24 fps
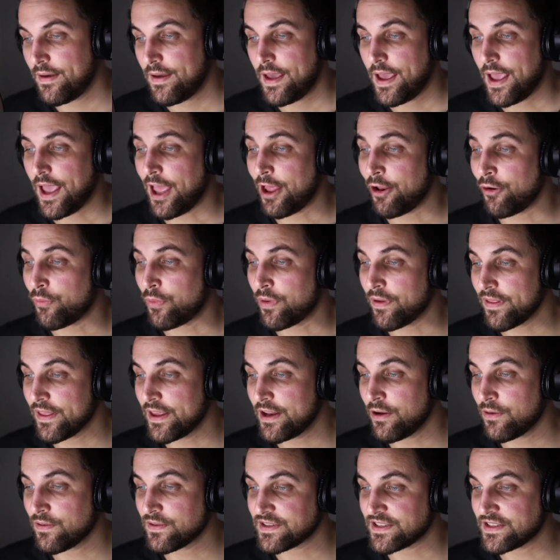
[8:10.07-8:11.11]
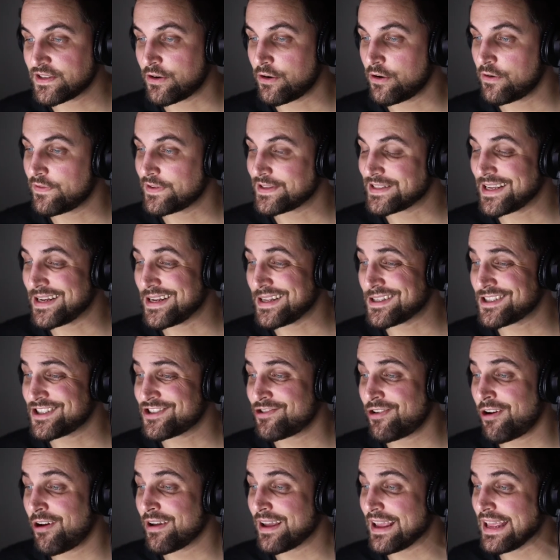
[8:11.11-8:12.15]
and really don't serve as any
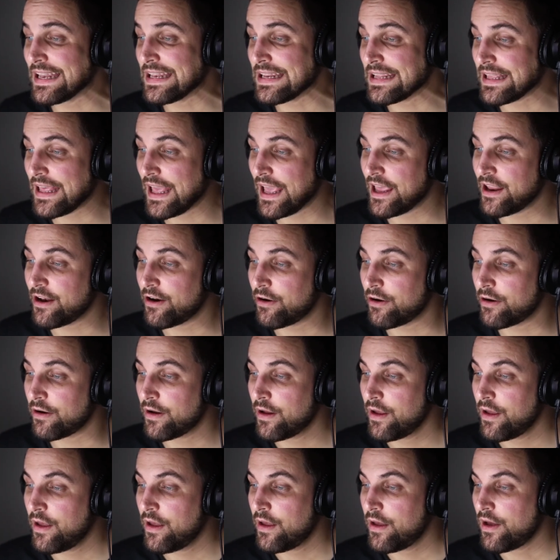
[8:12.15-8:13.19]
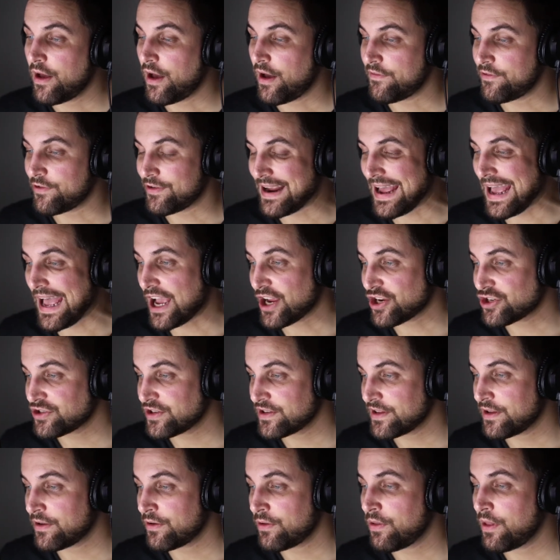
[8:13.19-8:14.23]
strong indicator of your
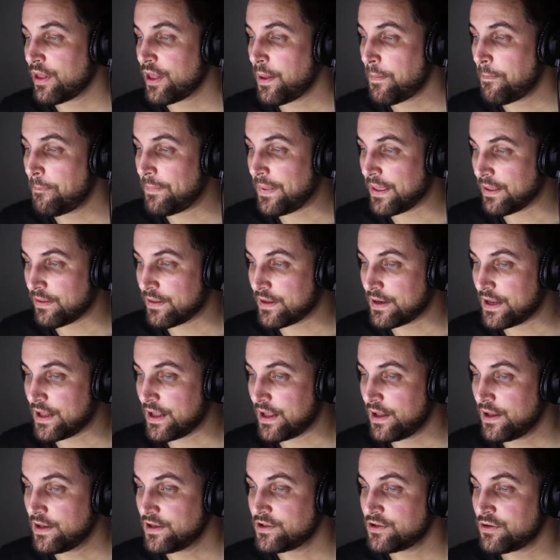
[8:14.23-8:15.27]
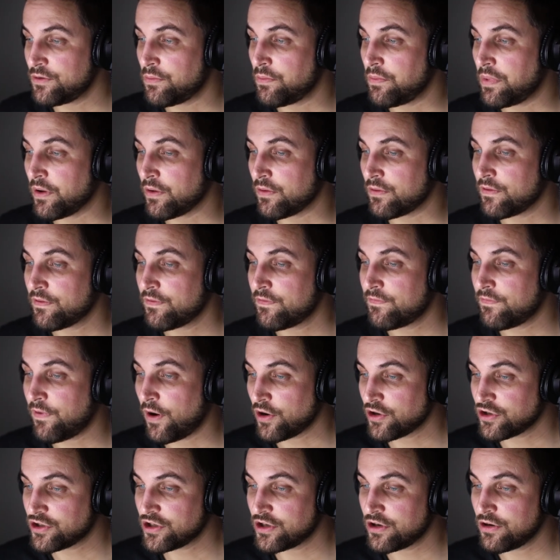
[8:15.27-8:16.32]
actual ability to build
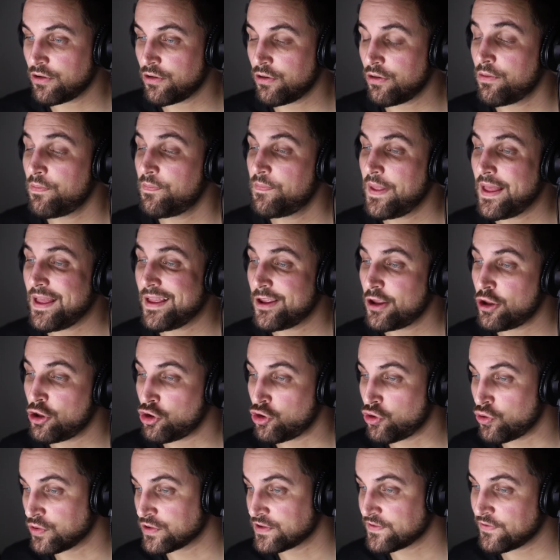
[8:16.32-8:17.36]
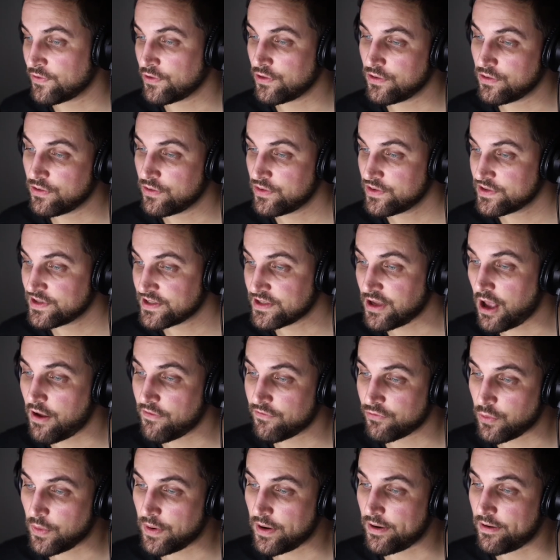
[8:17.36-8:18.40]
functional, useful
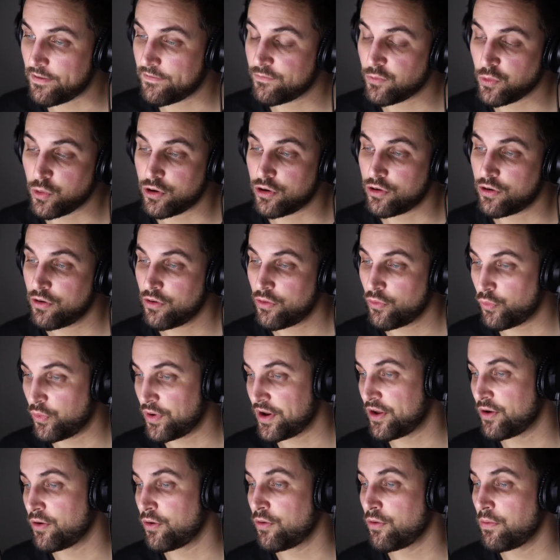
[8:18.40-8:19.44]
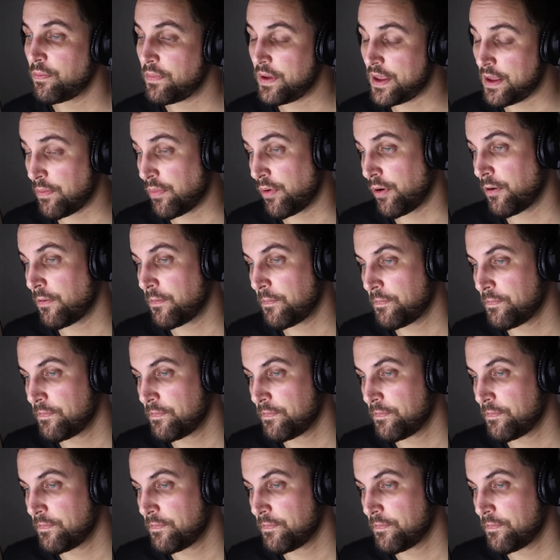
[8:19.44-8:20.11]
software for real people.